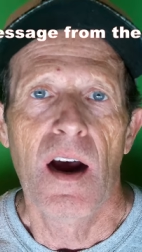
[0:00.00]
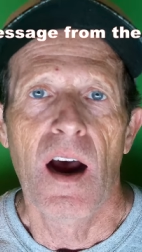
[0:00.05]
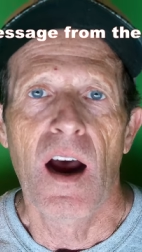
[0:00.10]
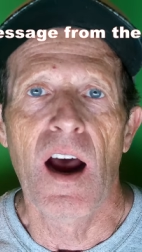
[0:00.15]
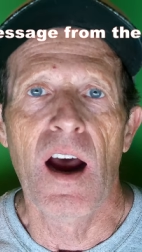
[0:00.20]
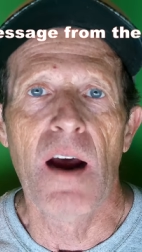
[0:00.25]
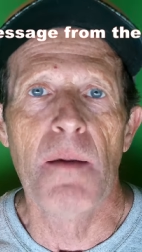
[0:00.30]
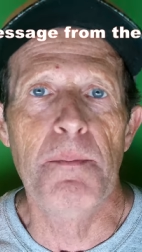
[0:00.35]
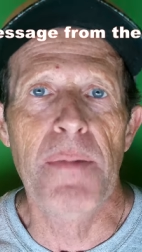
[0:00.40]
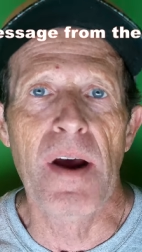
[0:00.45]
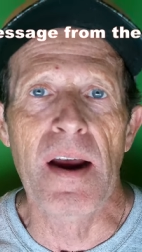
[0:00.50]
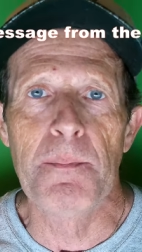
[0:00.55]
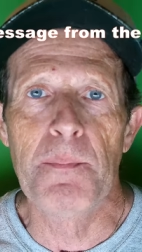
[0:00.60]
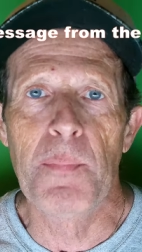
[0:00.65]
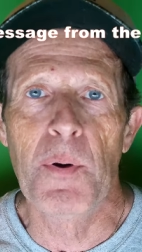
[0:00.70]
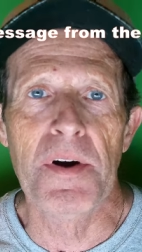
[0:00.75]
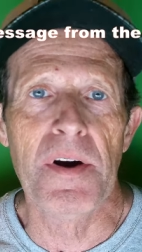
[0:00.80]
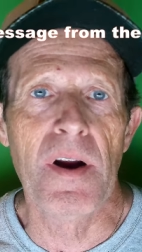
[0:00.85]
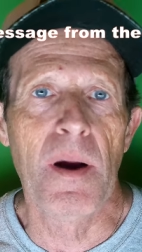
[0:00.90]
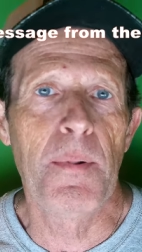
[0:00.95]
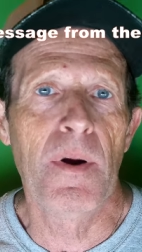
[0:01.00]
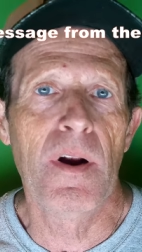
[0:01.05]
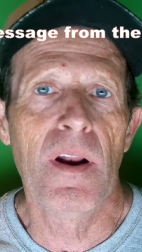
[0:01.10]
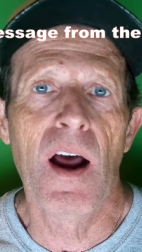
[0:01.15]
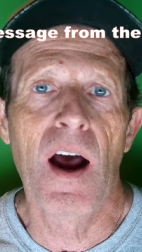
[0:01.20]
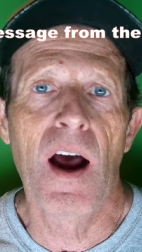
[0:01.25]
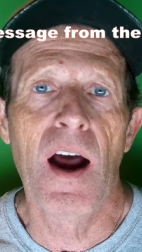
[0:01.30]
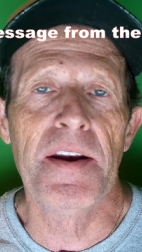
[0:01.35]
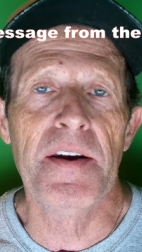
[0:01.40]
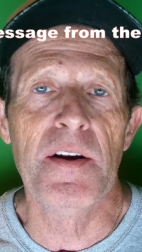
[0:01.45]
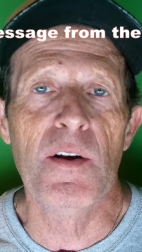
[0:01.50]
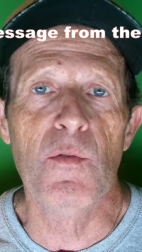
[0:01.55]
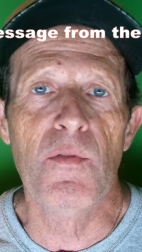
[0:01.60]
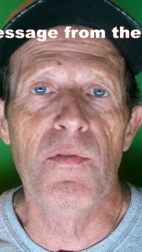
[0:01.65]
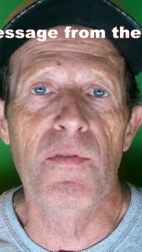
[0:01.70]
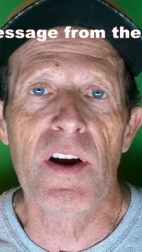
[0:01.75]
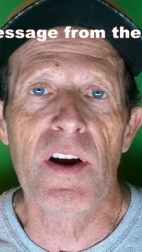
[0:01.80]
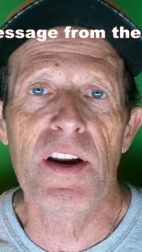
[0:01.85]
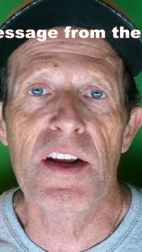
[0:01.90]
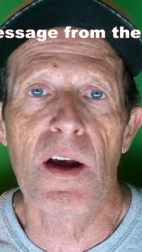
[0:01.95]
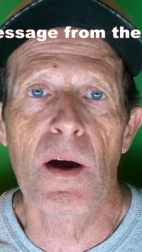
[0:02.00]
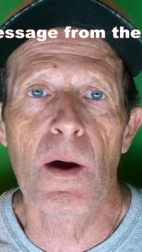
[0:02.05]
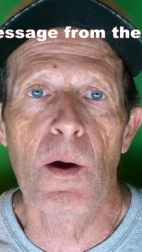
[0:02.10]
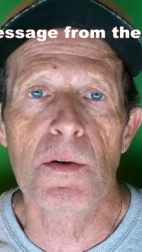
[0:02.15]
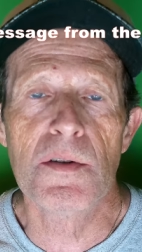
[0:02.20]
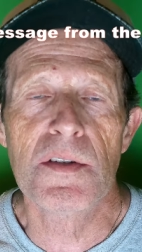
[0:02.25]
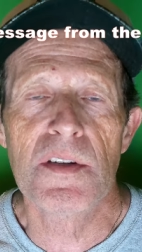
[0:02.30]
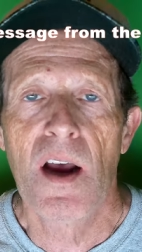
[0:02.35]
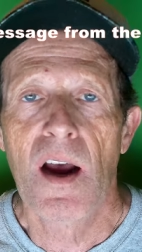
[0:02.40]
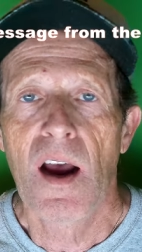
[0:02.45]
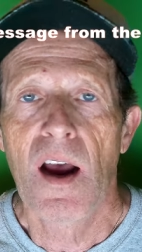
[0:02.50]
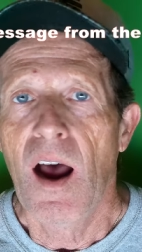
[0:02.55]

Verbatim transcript: I've been putting up a lot of new videos.